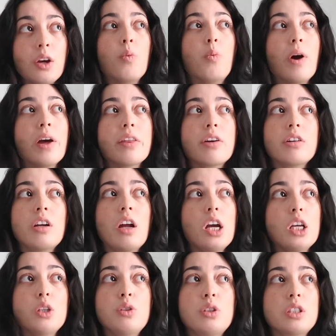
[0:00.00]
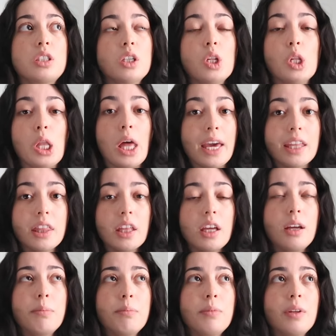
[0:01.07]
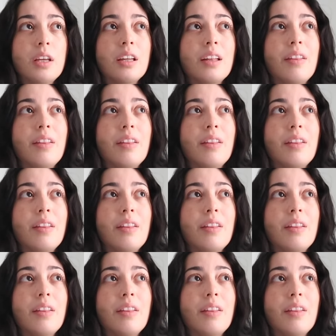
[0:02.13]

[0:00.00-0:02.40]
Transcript: whether or not you still like them,